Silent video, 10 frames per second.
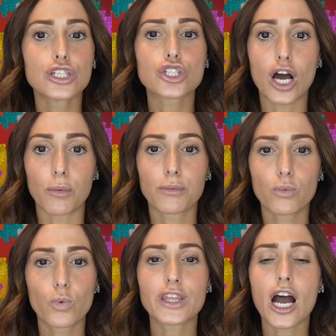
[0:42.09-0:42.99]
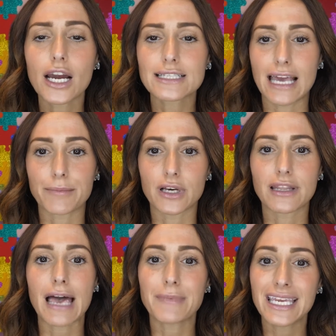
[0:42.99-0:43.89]
So, with our example,
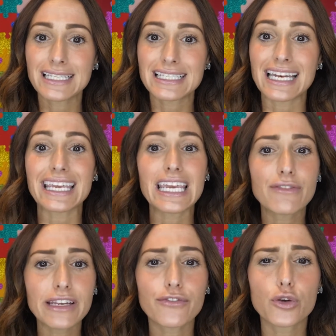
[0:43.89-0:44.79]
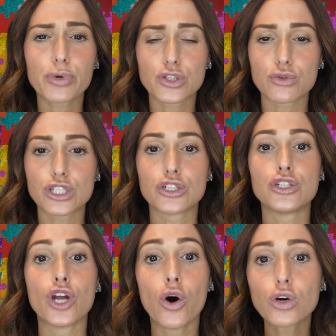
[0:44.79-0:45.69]
that means that even if you produce
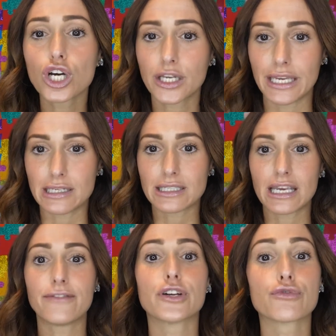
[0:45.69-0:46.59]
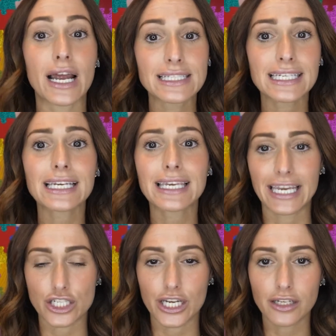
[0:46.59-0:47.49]
no cookies, if you're renting a
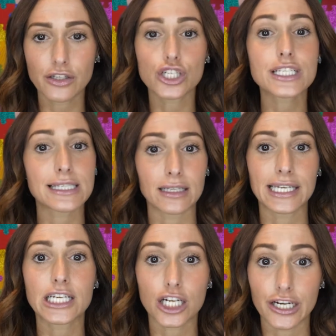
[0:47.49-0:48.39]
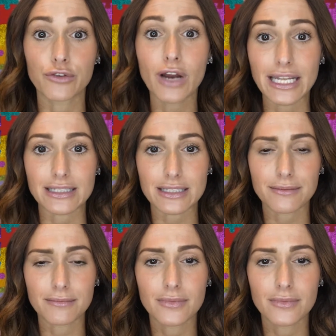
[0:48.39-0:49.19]
kitchen, you're still incurring rent.